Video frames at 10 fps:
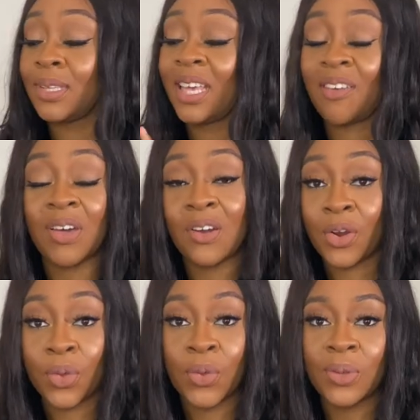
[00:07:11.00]
get
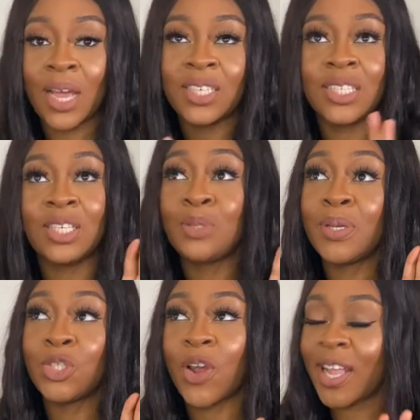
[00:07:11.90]
Parakud. Actually, it's just
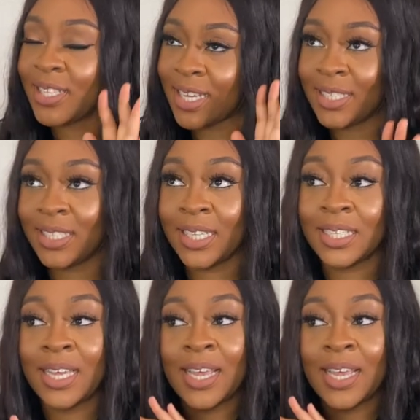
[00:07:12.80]
been tried and tested.